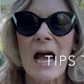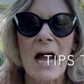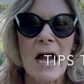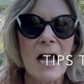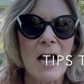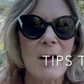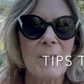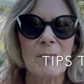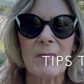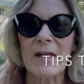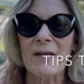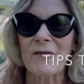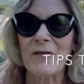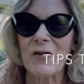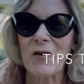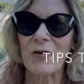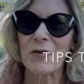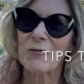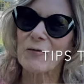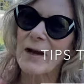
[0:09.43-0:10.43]
Um, if
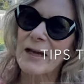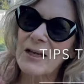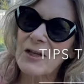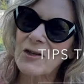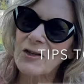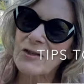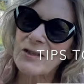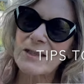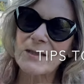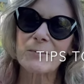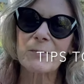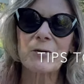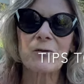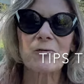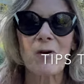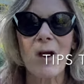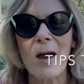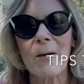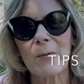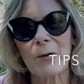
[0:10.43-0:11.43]
you're a regular
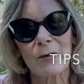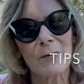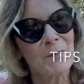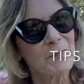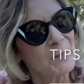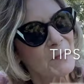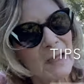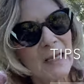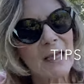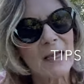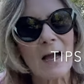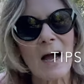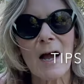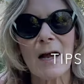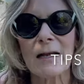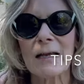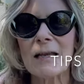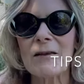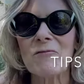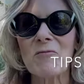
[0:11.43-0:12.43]
subscriber,
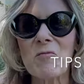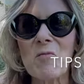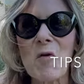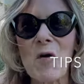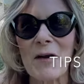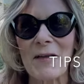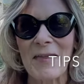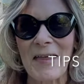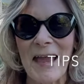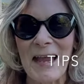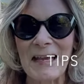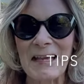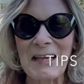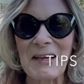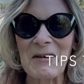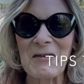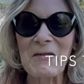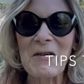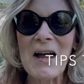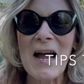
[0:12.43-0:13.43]
uh, even more thank
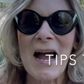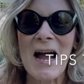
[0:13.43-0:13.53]
you.